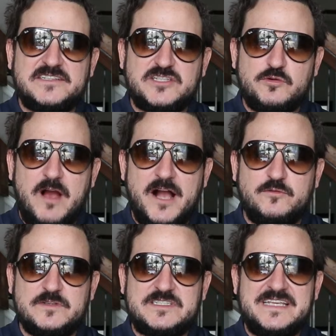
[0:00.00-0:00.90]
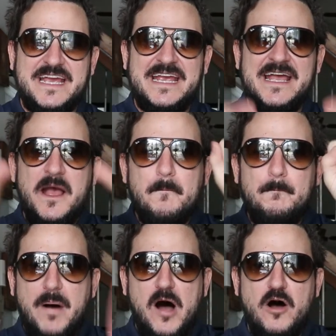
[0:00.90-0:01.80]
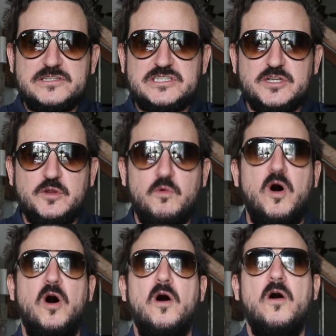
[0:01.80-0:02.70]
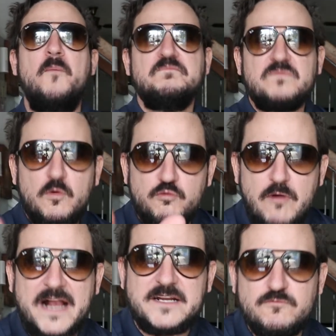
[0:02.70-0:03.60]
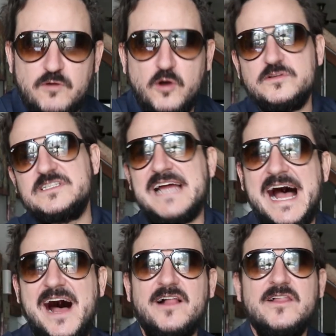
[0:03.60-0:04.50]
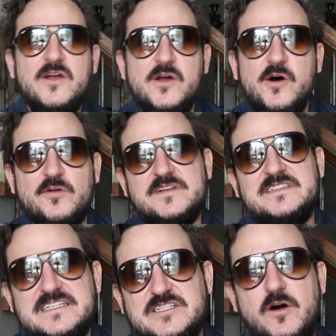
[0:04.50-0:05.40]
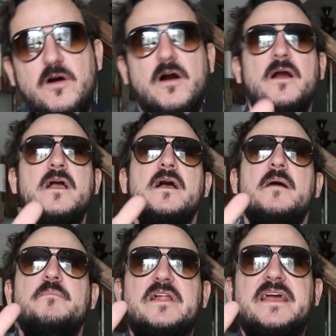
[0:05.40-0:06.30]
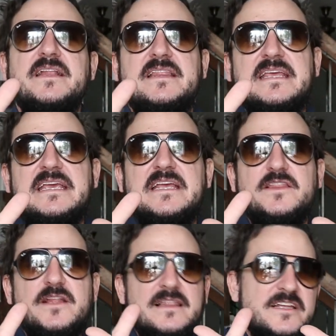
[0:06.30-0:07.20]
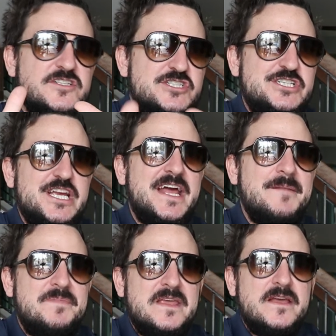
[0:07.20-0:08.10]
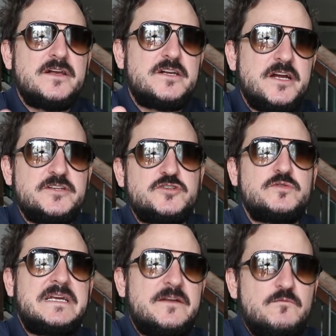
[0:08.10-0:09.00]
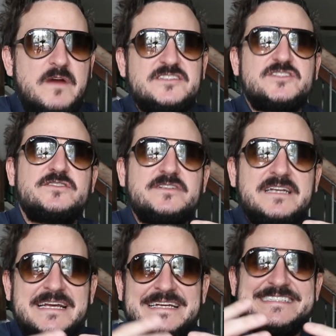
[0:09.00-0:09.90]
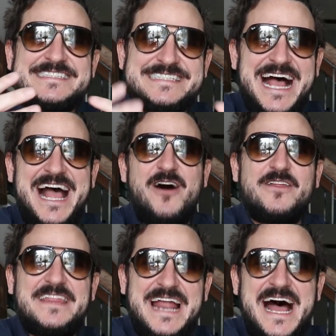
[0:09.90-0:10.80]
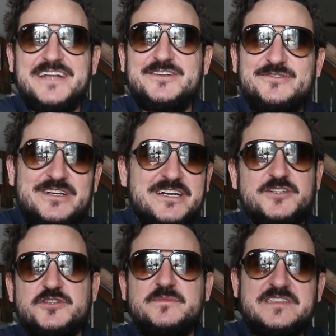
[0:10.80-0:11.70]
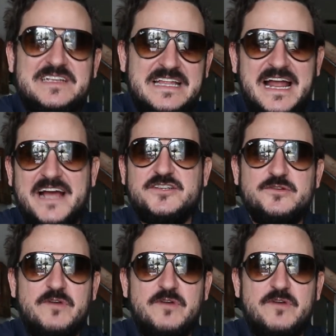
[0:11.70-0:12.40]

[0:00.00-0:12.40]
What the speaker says: as The Rock would say, balls to the wall, rock and roll style on his guitar, playing the legit country and western style that I do, the country music that I do,